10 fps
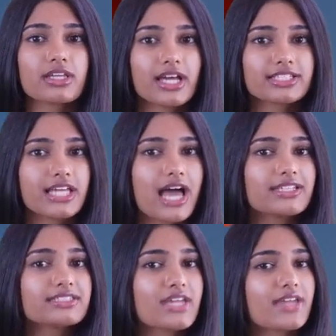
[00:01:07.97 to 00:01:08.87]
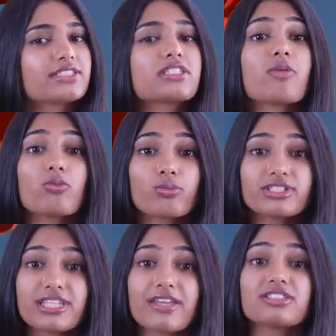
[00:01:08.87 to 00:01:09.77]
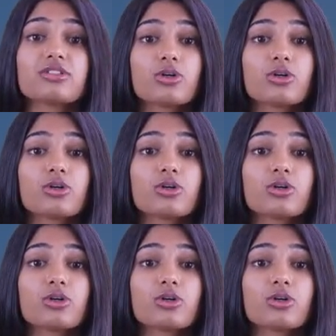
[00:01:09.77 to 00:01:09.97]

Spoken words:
as high as 97%,